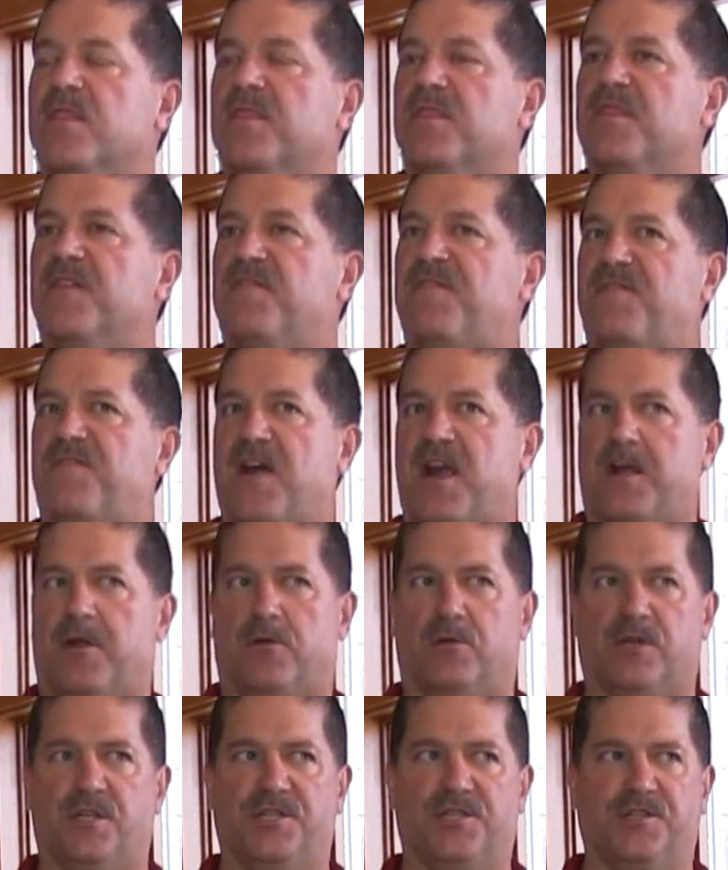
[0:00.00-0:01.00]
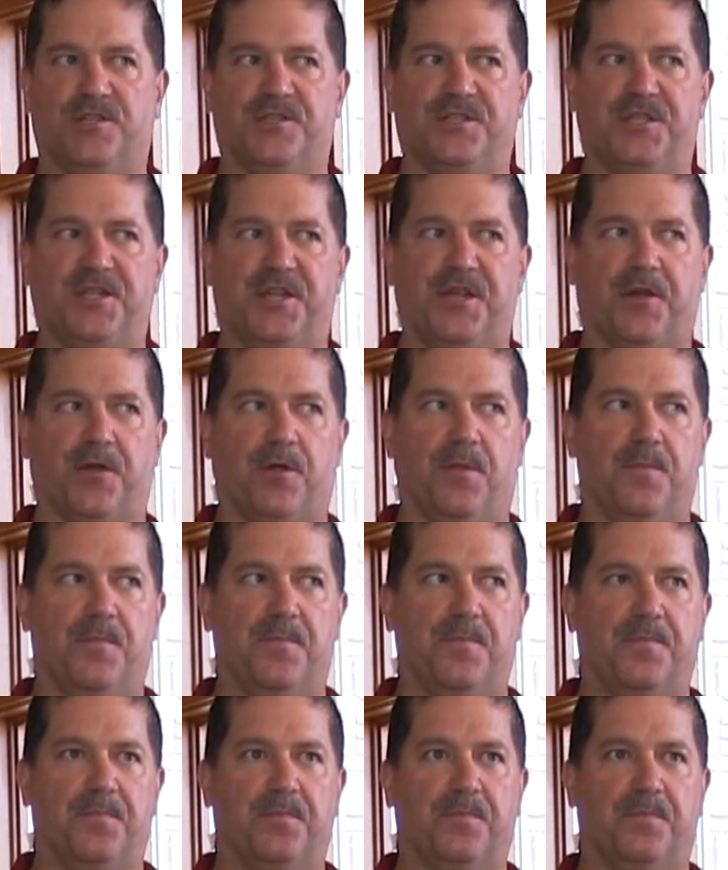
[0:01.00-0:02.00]
the fire engines here.
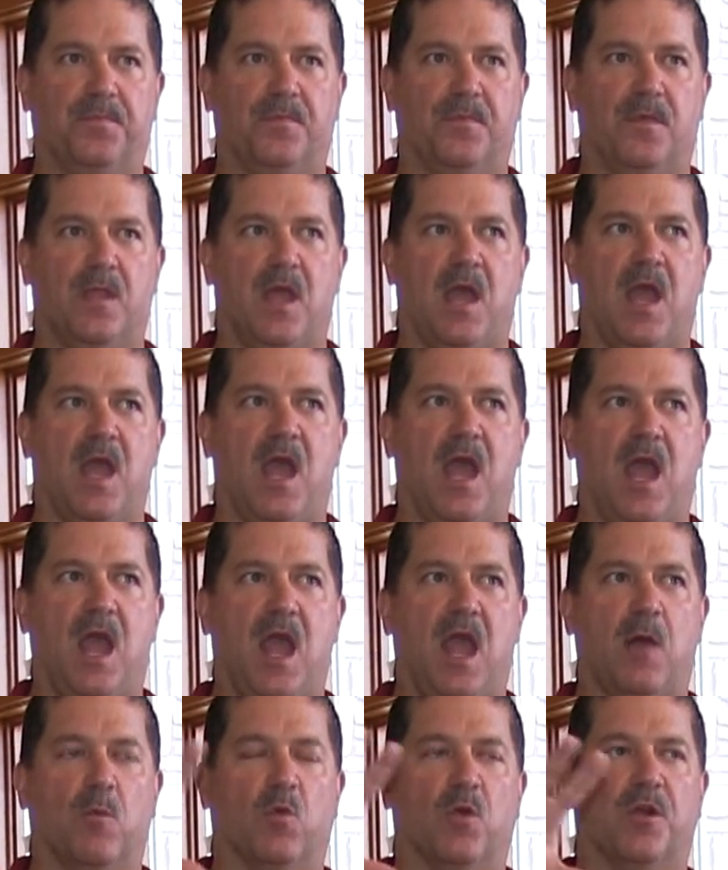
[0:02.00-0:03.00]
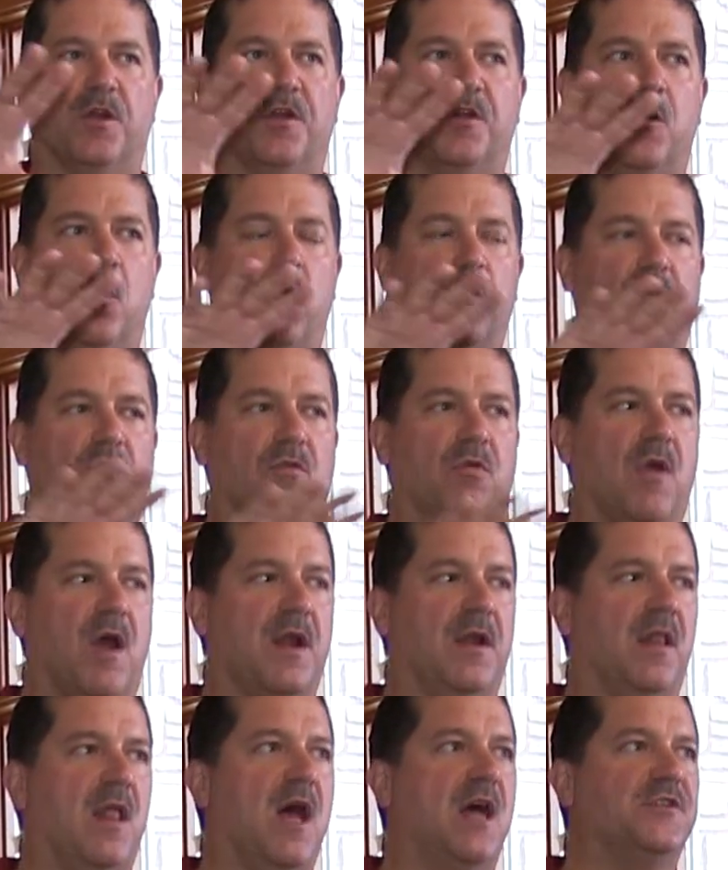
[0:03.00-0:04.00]
And we're going to go in
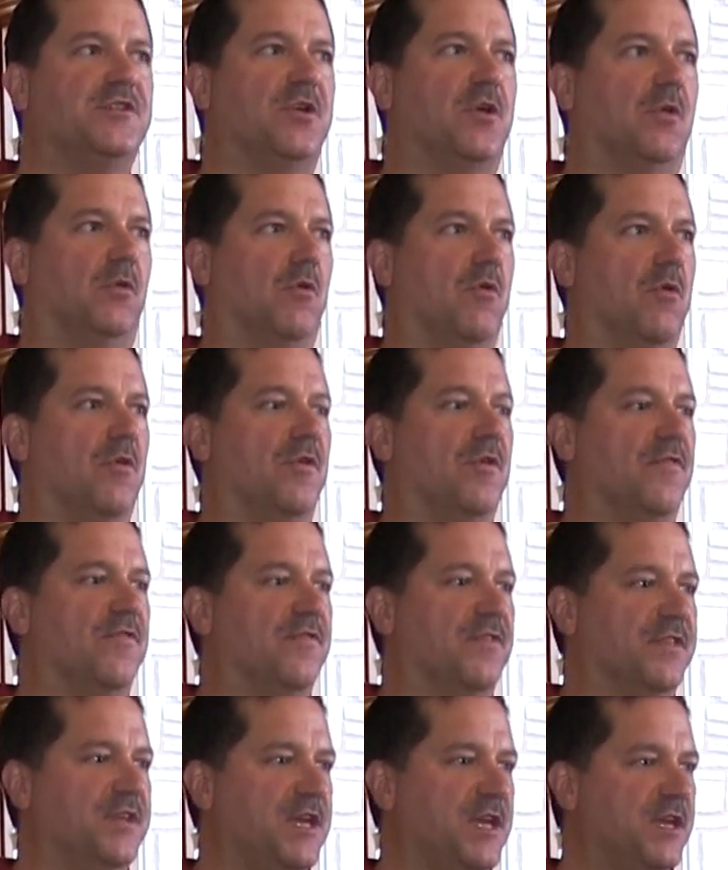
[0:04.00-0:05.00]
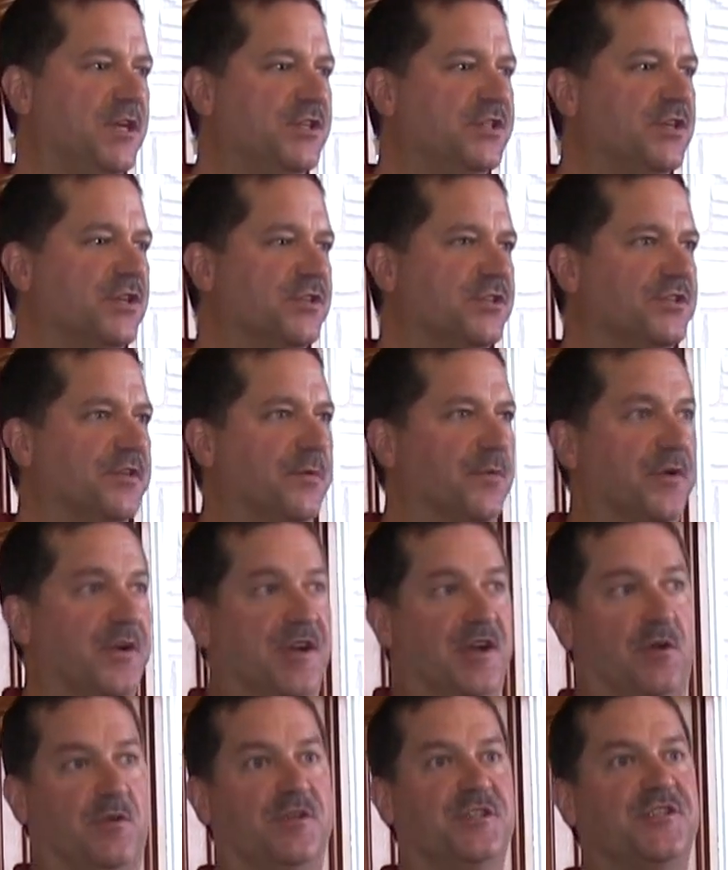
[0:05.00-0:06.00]
chronological order for the engines that were
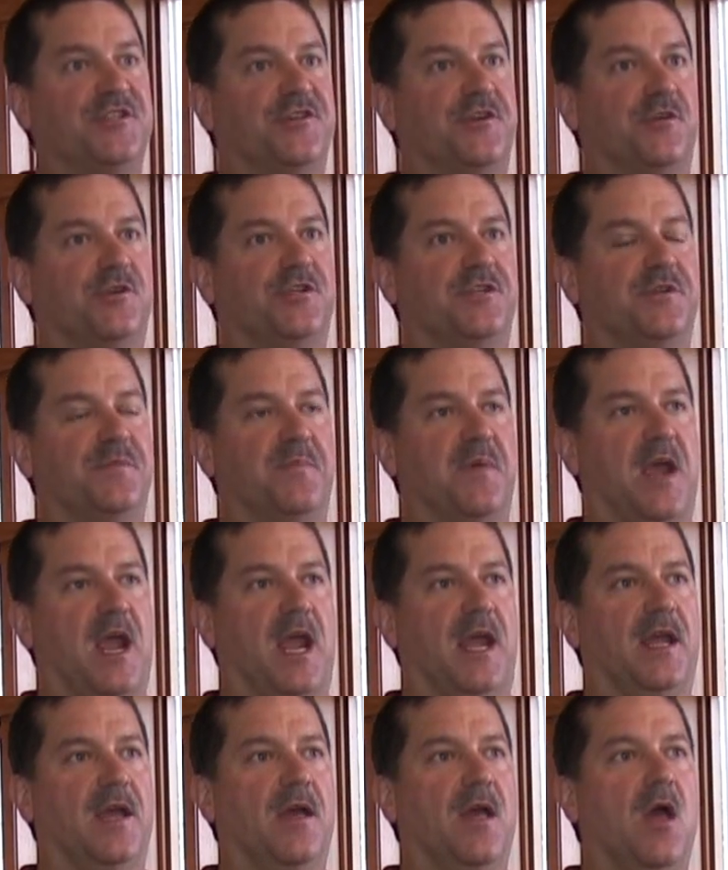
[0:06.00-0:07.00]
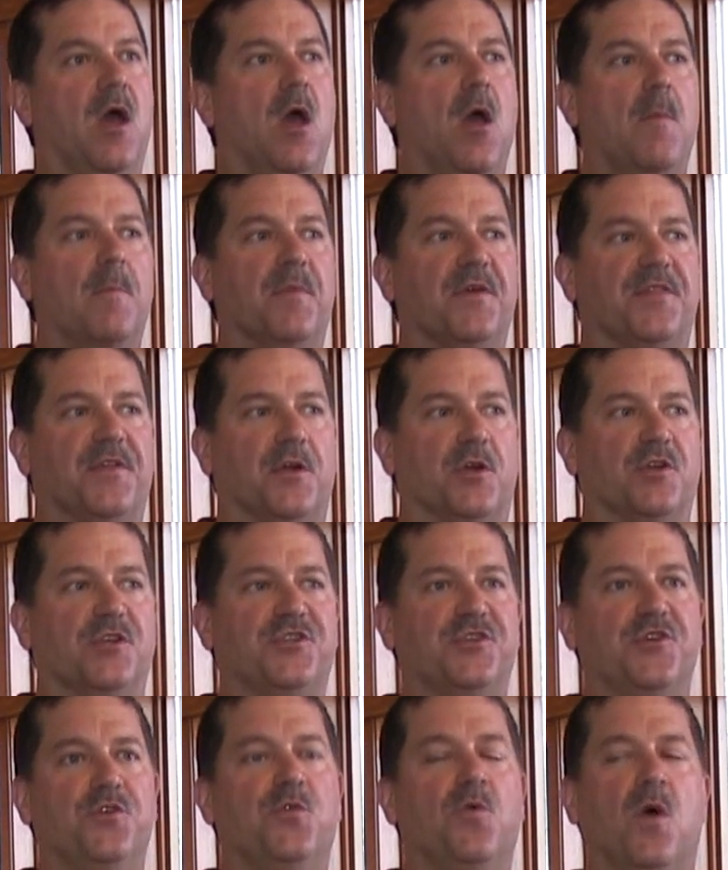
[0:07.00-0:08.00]
here in Sturgeon Bay, but there are
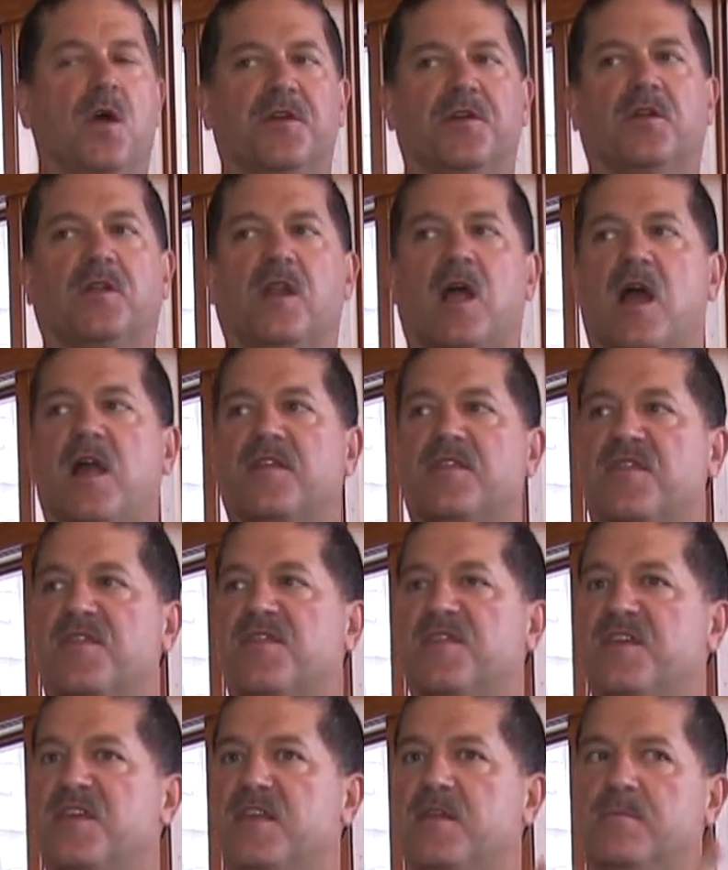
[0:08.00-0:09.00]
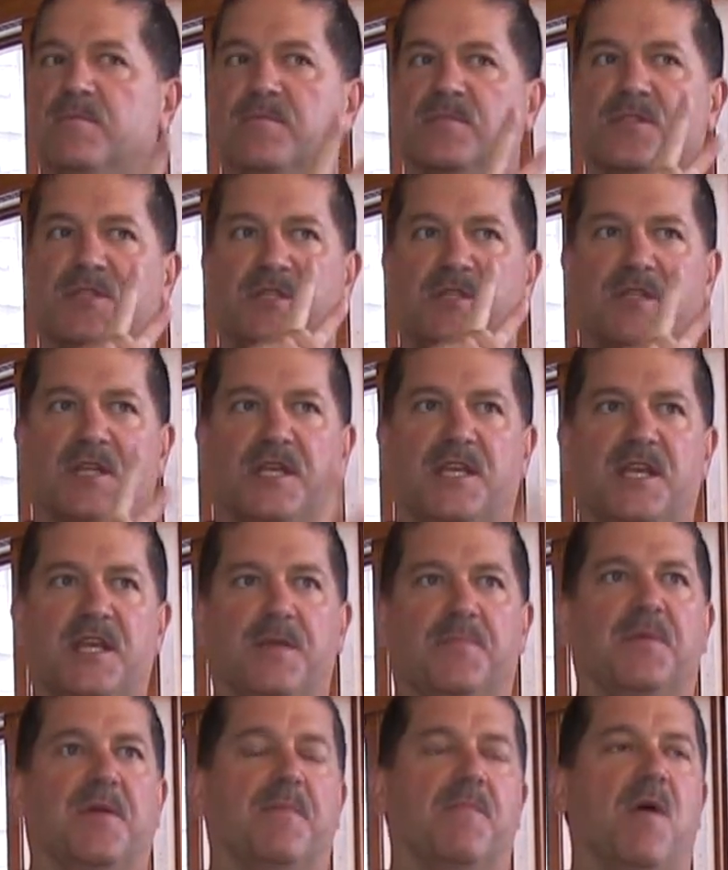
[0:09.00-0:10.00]
two underlying themes to
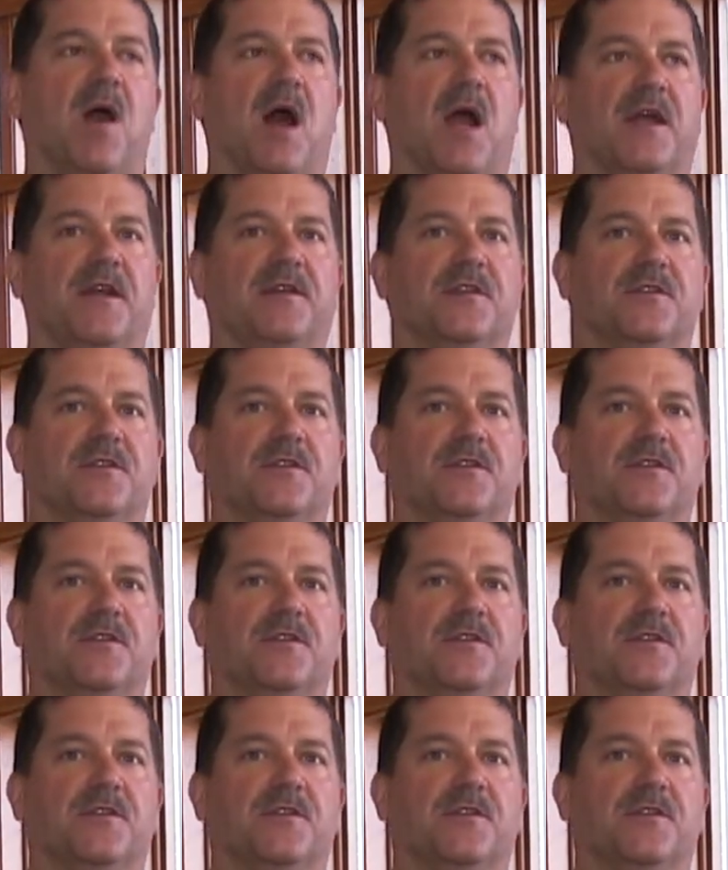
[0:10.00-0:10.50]
keep in mind.